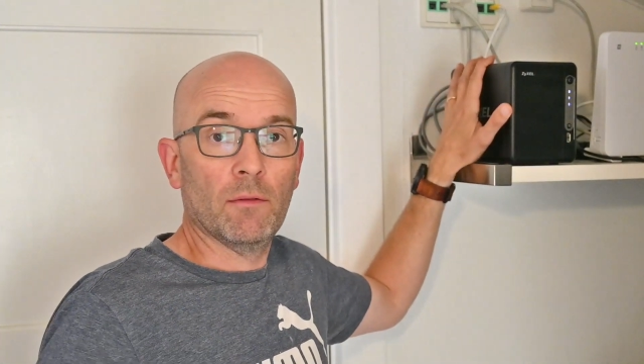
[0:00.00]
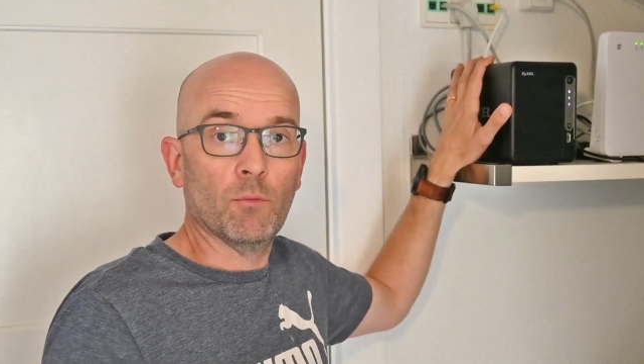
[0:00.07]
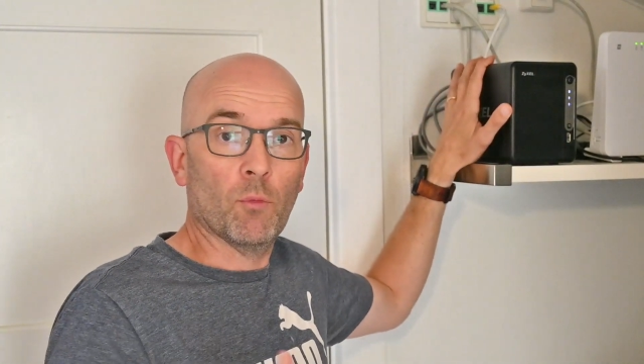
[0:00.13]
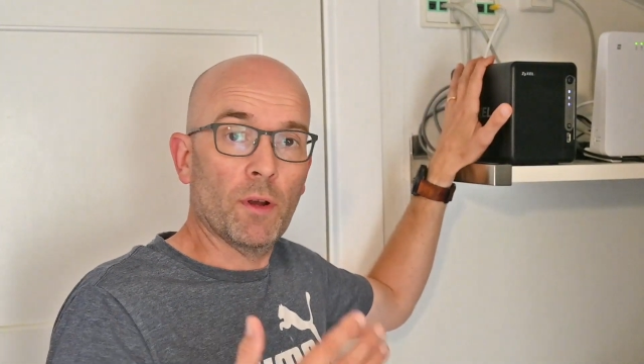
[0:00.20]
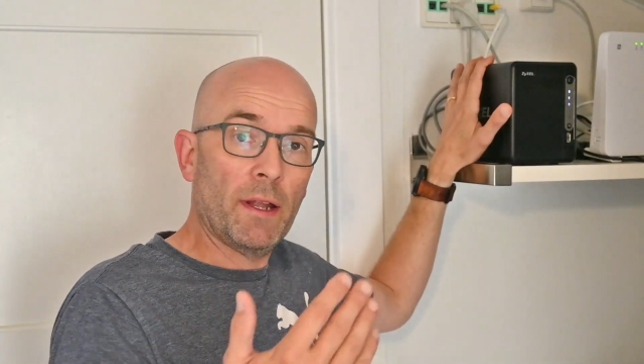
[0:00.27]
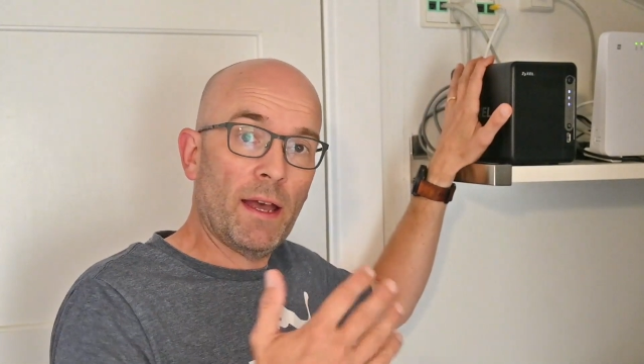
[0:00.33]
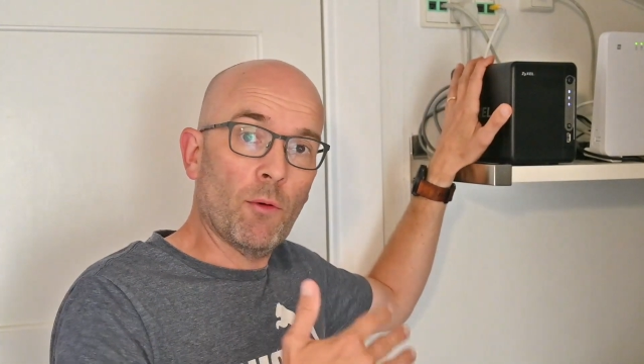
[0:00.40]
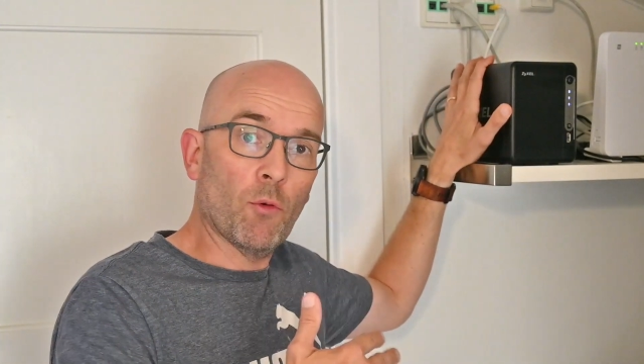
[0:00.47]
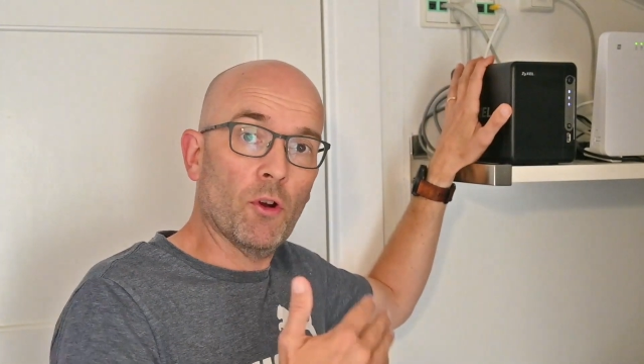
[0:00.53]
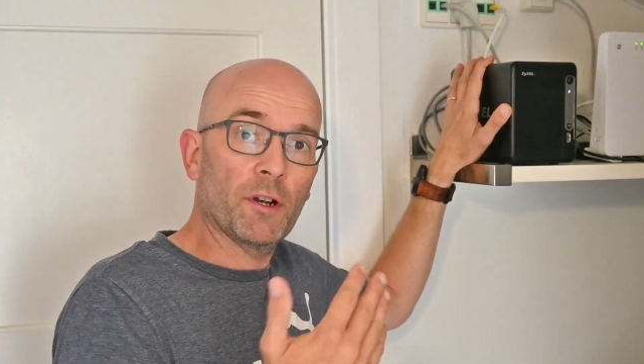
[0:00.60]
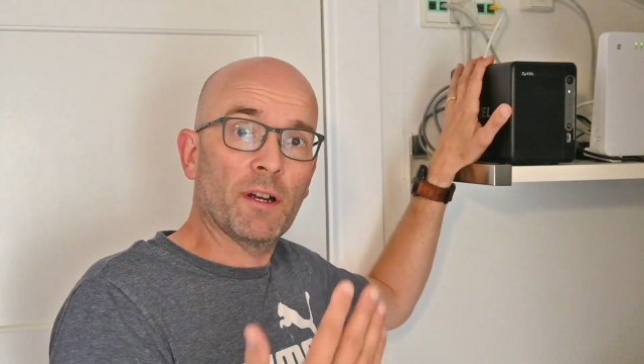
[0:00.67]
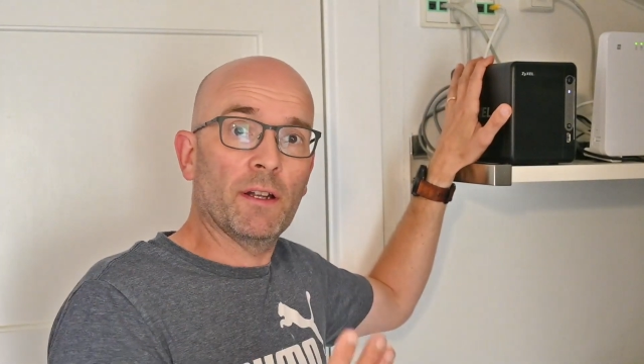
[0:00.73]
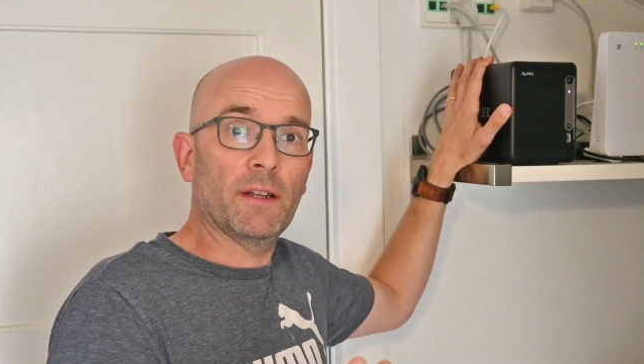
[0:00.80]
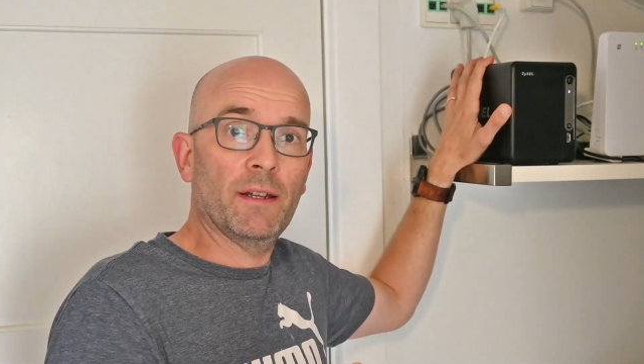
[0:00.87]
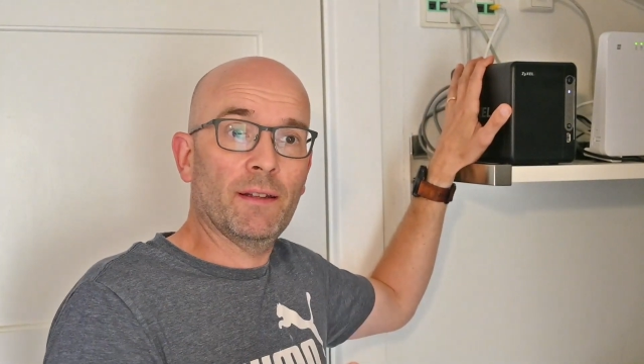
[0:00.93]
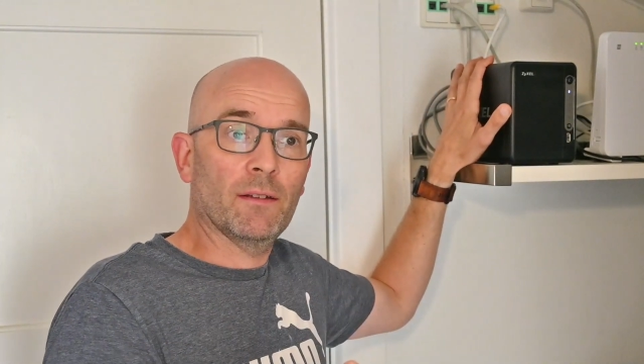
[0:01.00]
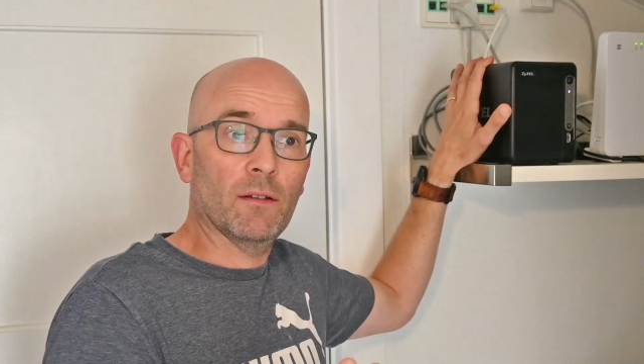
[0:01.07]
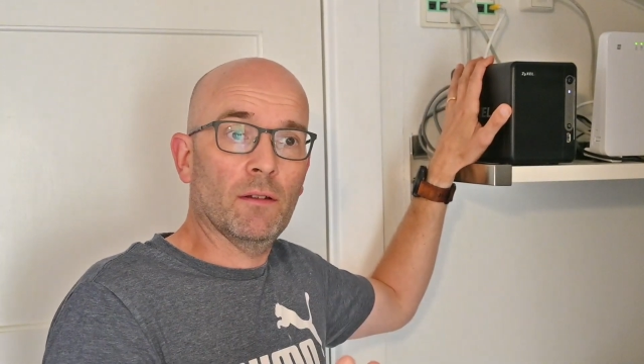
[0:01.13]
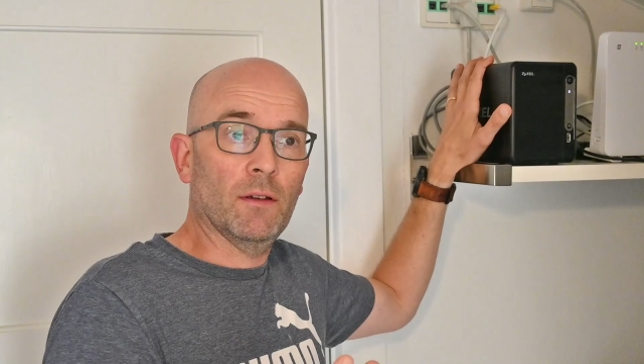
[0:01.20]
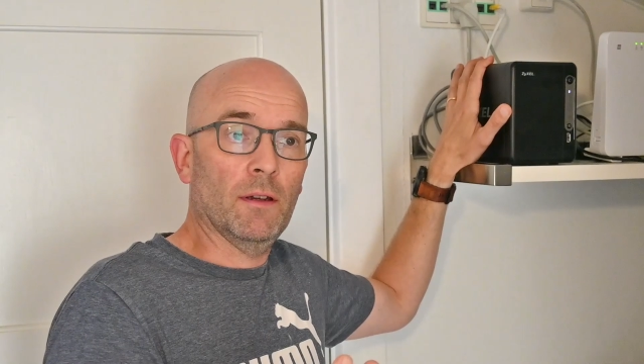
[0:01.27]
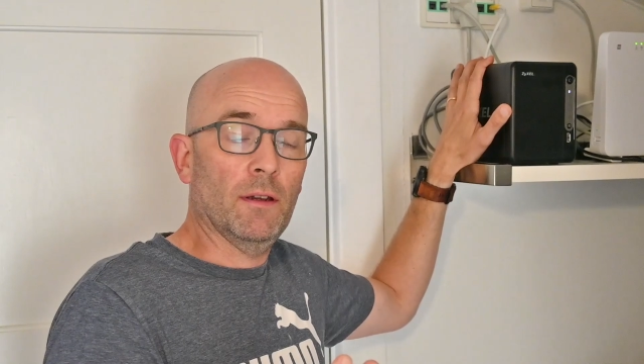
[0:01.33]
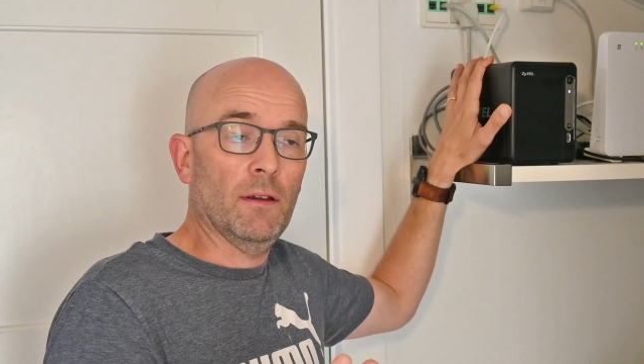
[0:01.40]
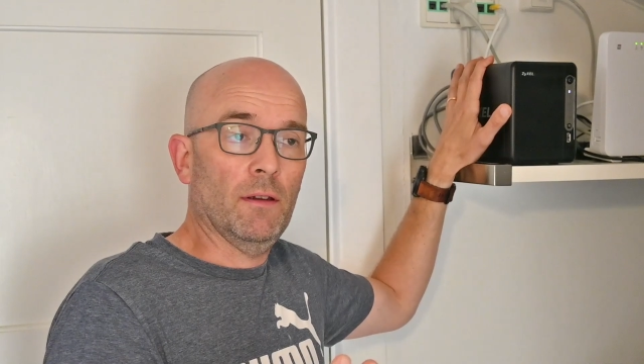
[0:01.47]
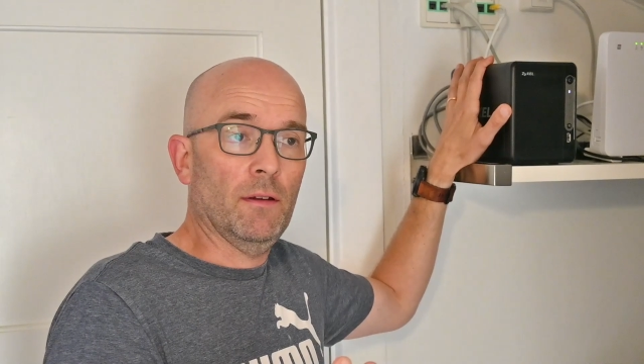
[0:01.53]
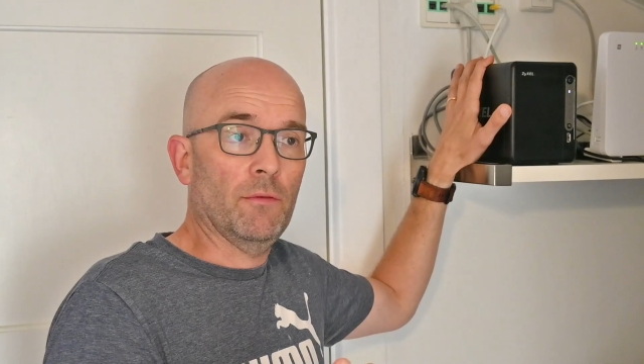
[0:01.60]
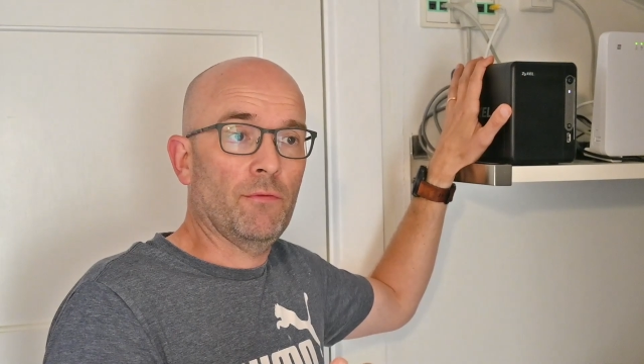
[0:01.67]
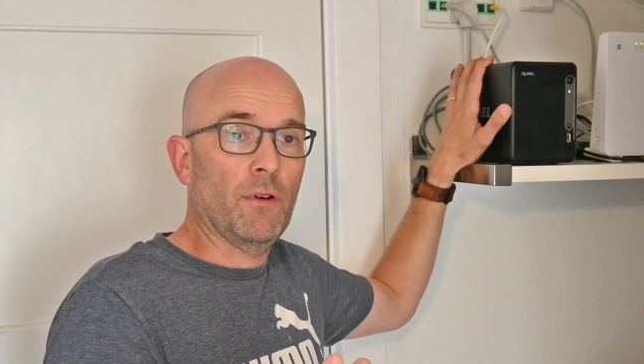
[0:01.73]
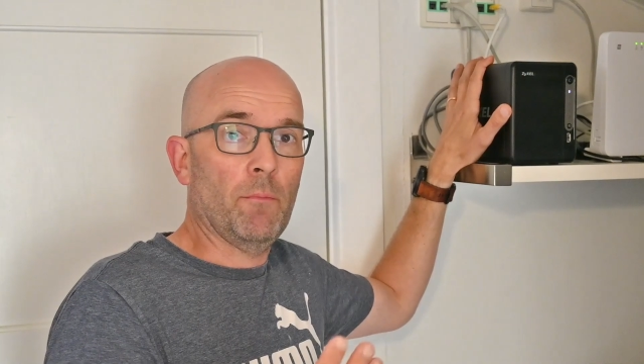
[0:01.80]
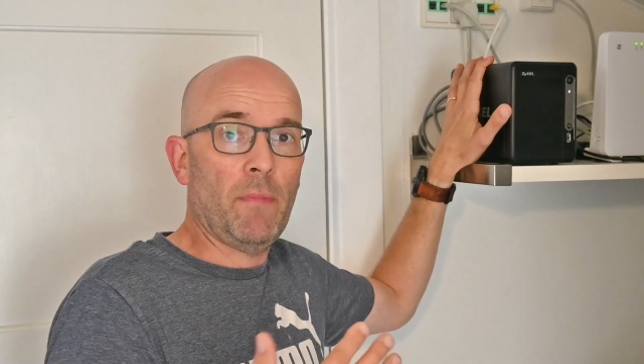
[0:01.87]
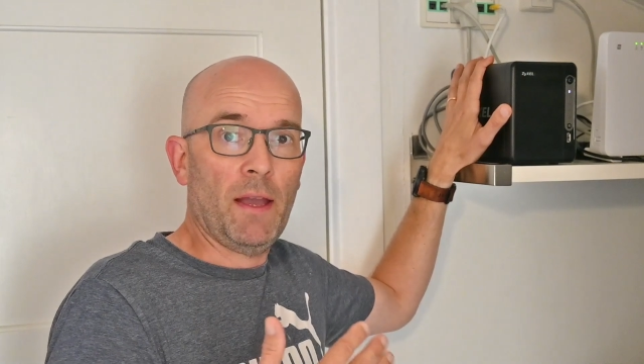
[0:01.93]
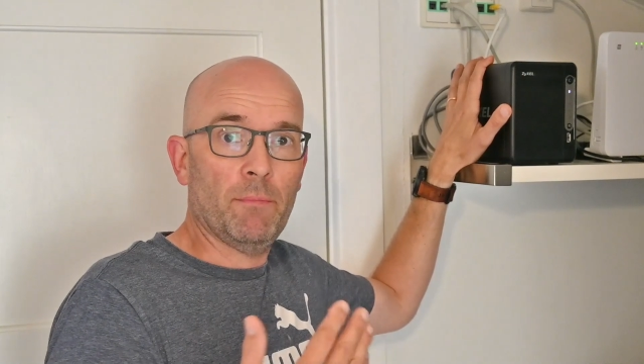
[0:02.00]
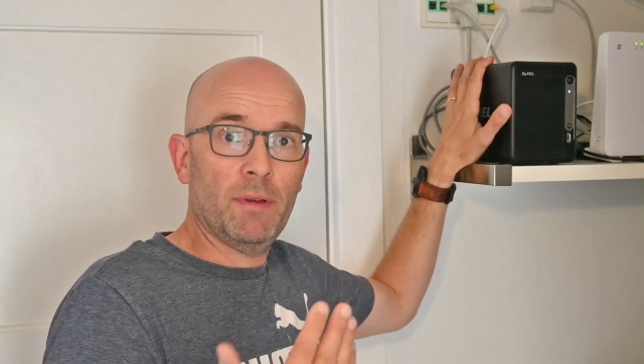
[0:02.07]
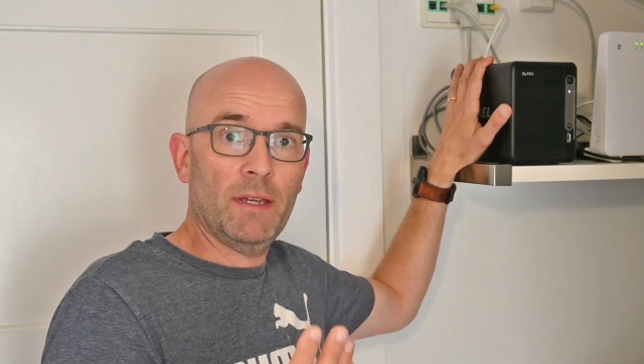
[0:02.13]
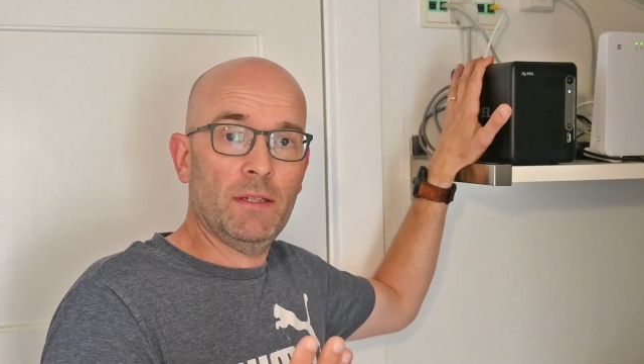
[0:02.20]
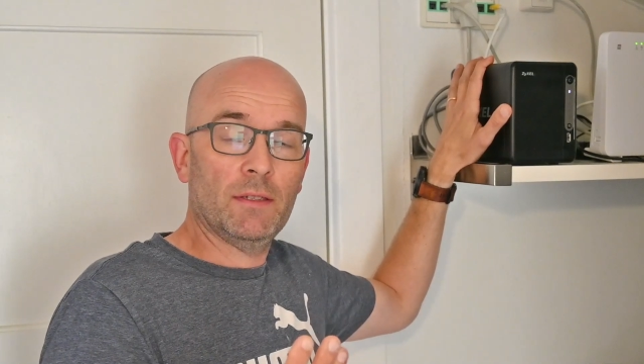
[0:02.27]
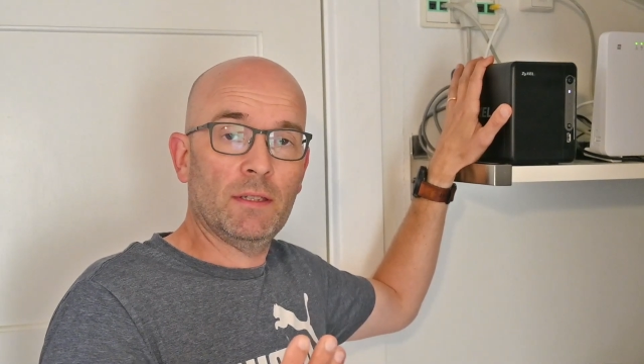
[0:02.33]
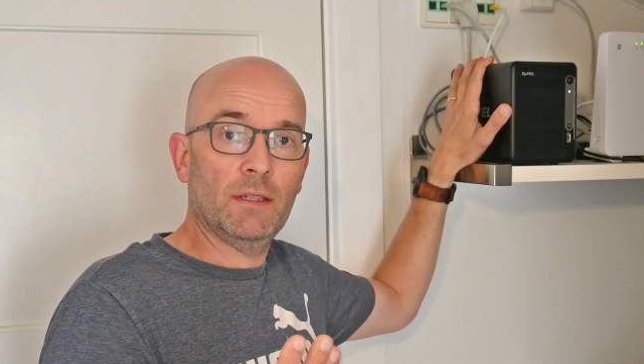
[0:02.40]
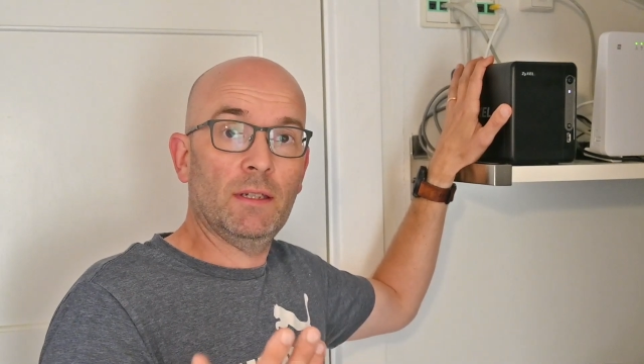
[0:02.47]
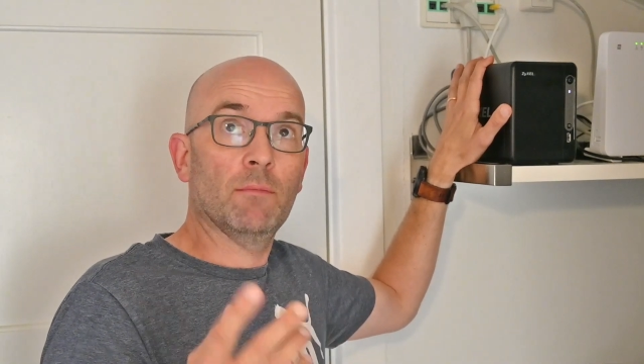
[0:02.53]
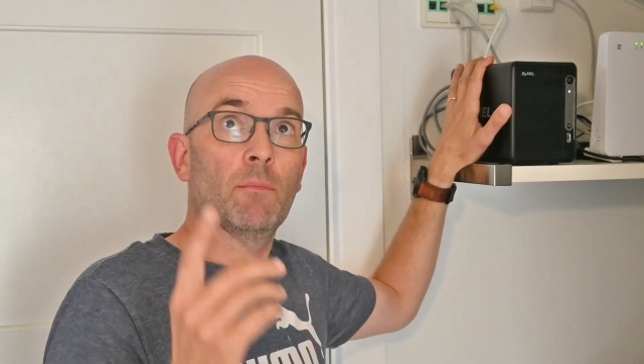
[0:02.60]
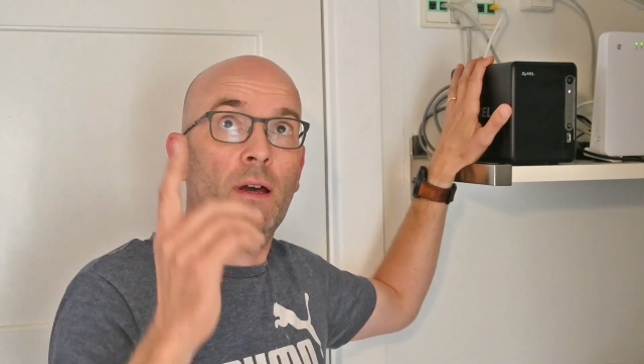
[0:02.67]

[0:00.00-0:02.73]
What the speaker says: When I work on it from my PC,